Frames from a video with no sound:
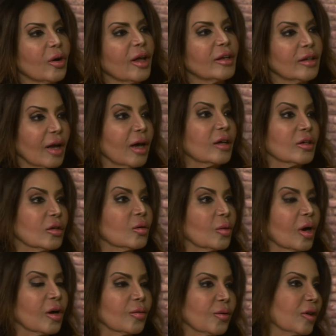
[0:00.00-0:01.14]
and yeah, you
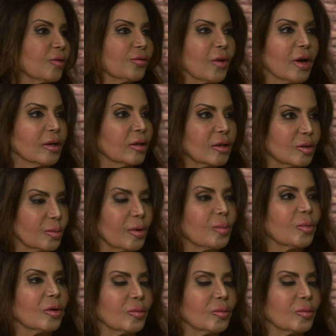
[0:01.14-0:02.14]
are vilifying these people.